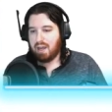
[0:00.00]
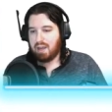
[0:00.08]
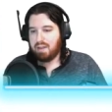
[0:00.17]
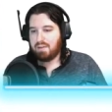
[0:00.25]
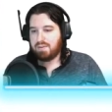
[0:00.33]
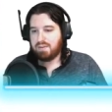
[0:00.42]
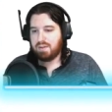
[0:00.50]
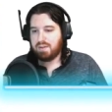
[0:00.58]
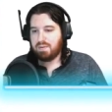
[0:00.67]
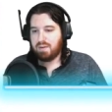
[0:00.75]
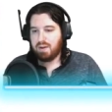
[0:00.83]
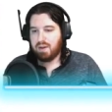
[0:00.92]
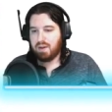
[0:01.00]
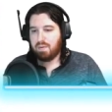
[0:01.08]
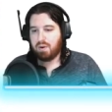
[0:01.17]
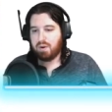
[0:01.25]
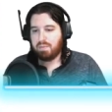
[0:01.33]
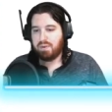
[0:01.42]
I used to uh,
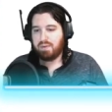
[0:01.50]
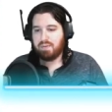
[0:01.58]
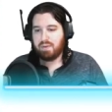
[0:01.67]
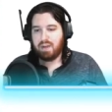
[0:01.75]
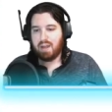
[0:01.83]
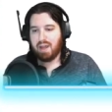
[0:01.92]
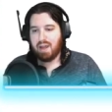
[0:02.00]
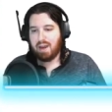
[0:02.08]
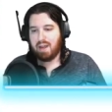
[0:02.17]
work briefly at